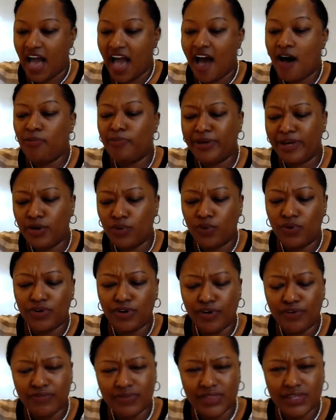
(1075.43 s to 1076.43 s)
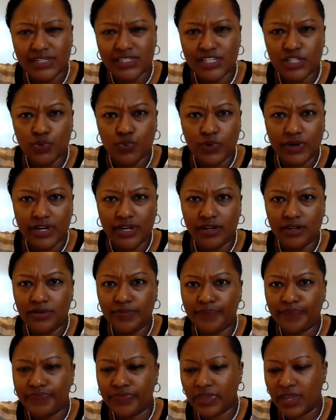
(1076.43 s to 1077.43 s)
I'll be going over this as
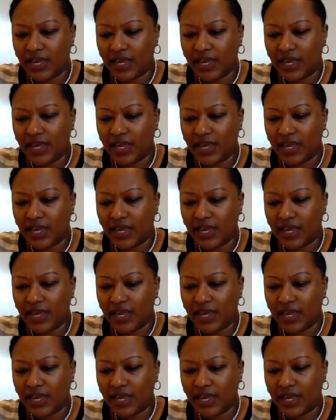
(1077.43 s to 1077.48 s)
well,